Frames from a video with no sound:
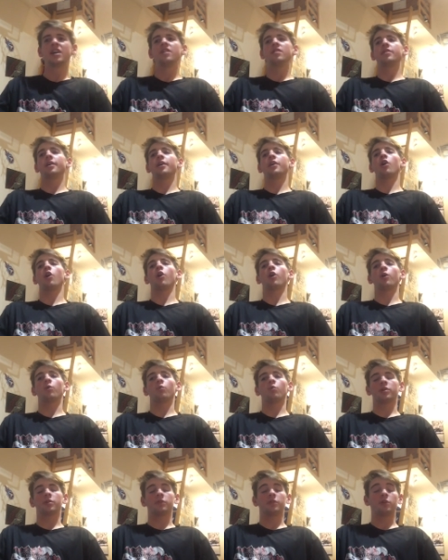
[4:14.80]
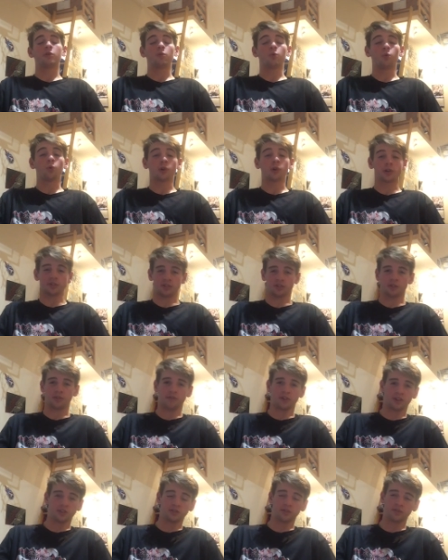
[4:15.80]
They are one of the worst
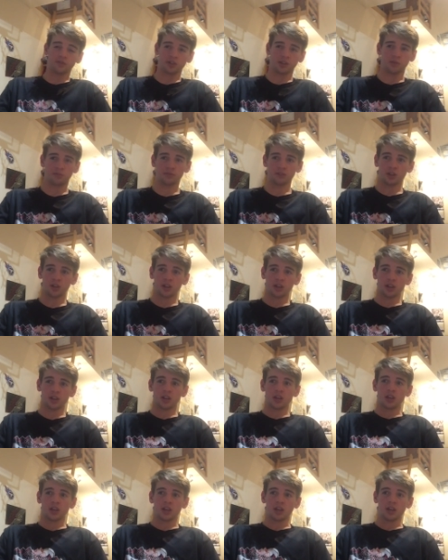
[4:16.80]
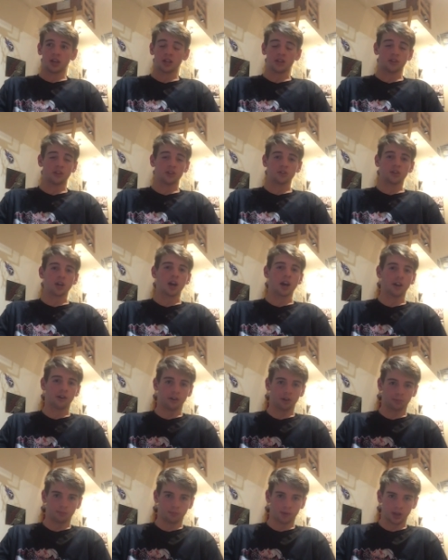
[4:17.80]
defensive teams in the
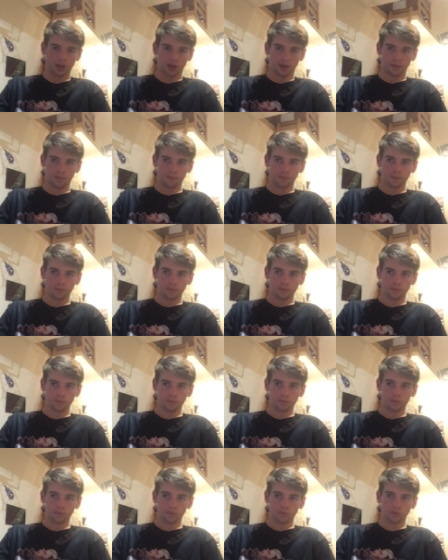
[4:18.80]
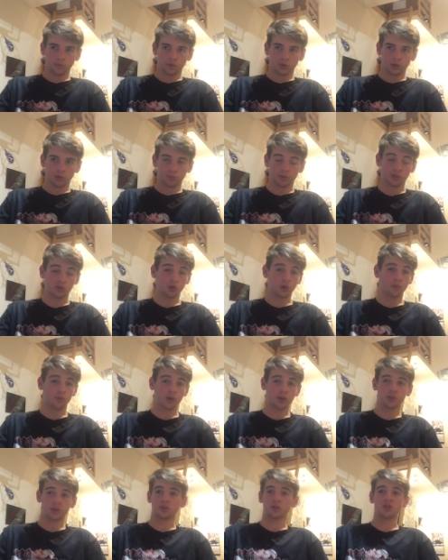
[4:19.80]
entire NBA. But so
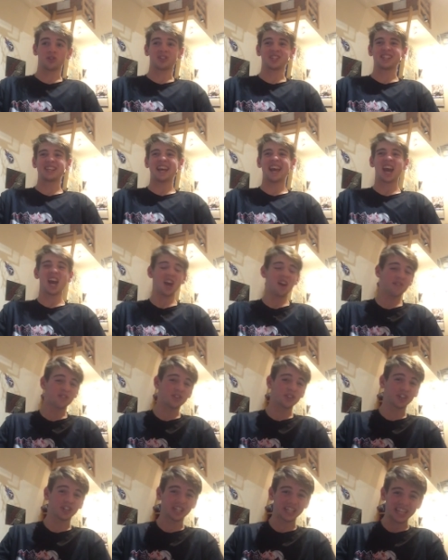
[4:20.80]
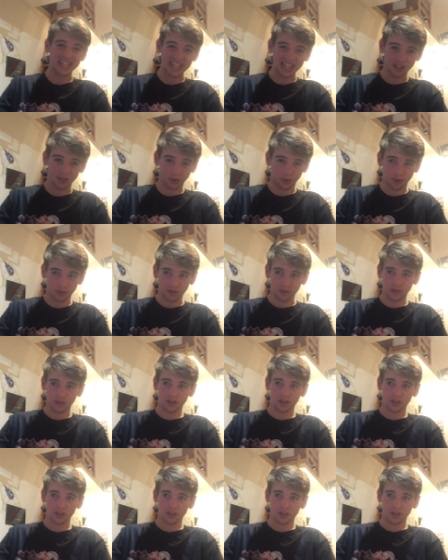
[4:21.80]
far this season, they haven't done either.
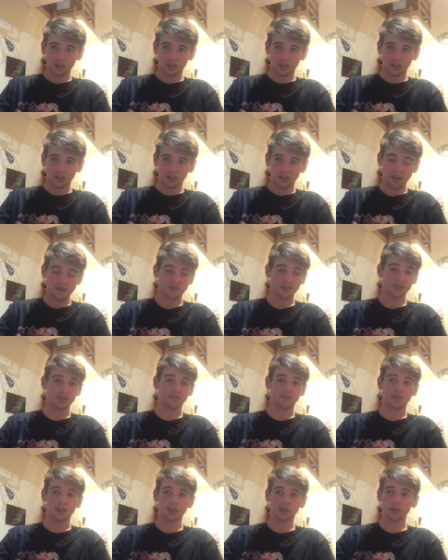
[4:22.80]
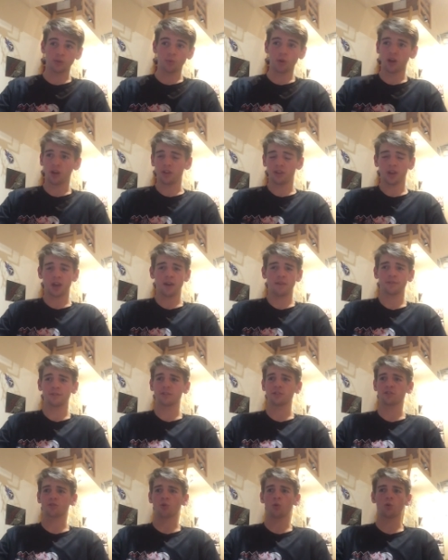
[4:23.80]
They haven't defended well, and they haven't
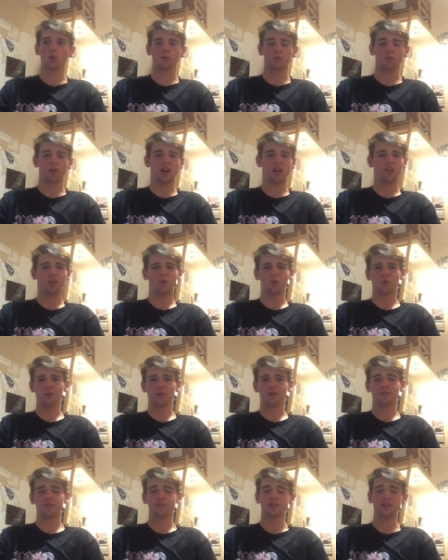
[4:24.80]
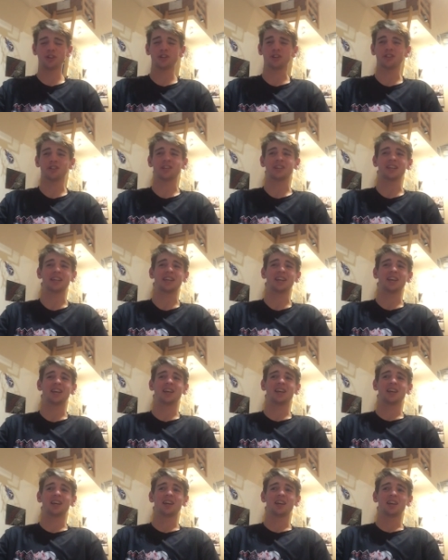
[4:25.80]
scored well or efficiently
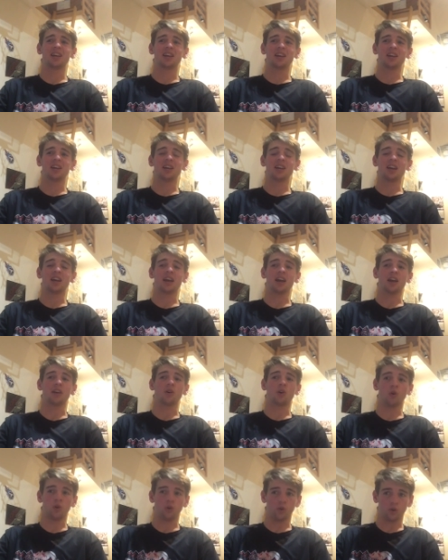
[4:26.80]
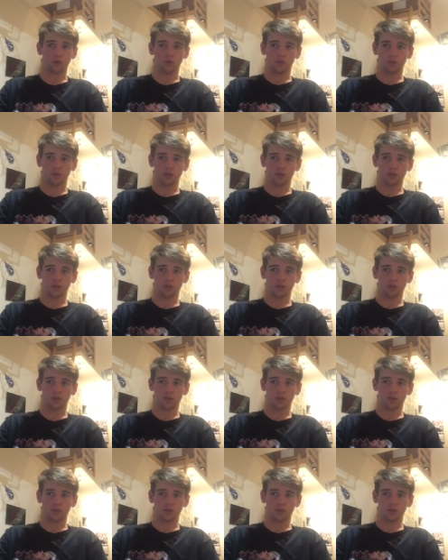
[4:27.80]
at all.